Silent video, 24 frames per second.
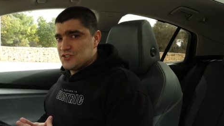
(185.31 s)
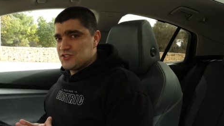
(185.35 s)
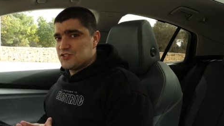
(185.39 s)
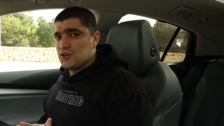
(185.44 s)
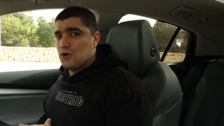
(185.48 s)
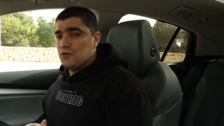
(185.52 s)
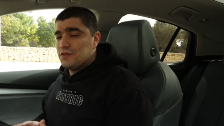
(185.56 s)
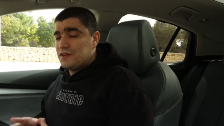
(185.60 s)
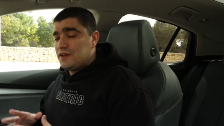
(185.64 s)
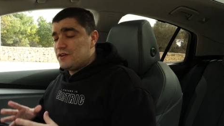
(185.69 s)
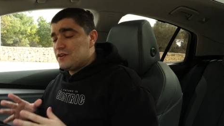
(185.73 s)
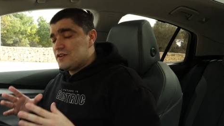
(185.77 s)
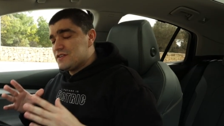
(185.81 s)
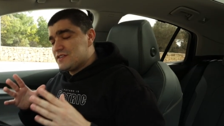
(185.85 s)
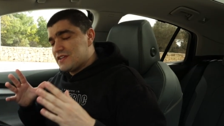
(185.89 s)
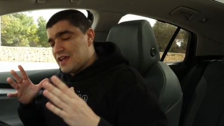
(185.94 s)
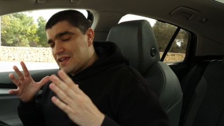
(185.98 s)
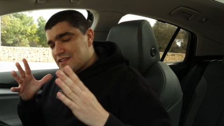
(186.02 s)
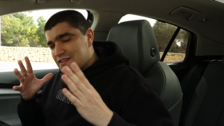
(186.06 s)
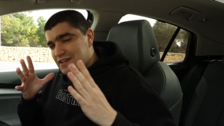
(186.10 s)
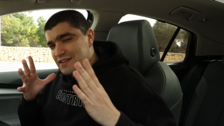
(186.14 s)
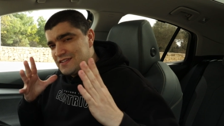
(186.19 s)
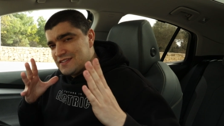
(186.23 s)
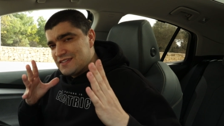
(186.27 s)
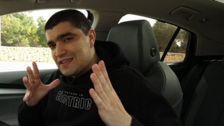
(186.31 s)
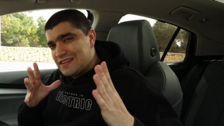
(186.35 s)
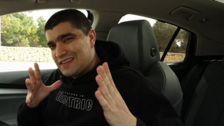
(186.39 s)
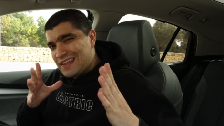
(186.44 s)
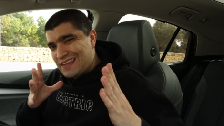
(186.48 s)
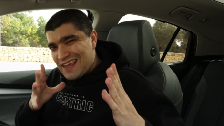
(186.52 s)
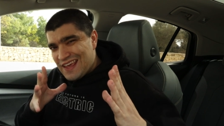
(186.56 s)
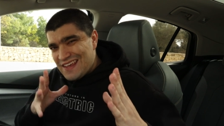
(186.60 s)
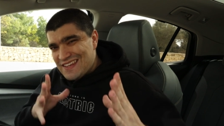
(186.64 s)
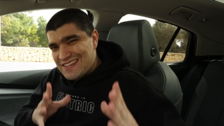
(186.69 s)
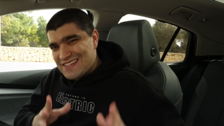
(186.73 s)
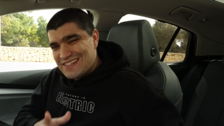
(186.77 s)
So there is, as I said,
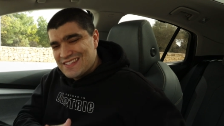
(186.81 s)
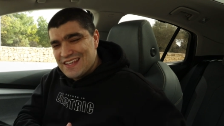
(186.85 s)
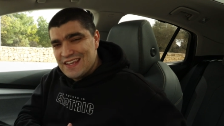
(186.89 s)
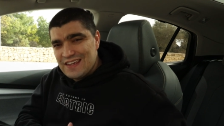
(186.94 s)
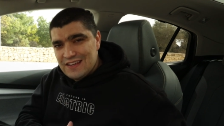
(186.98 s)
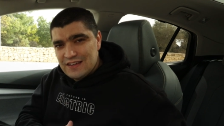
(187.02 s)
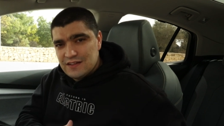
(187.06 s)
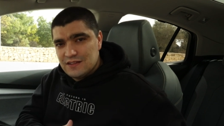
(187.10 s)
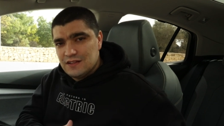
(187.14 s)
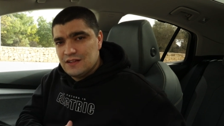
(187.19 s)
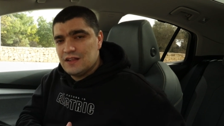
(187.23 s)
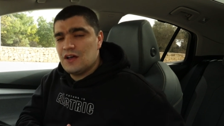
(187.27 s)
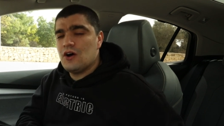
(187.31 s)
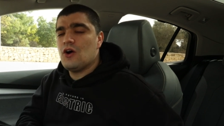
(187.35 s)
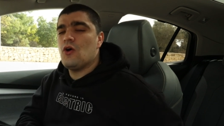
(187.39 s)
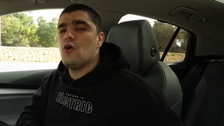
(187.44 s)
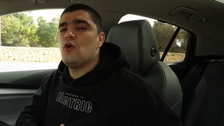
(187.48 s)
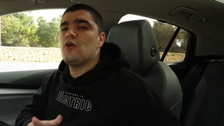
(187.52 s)
a single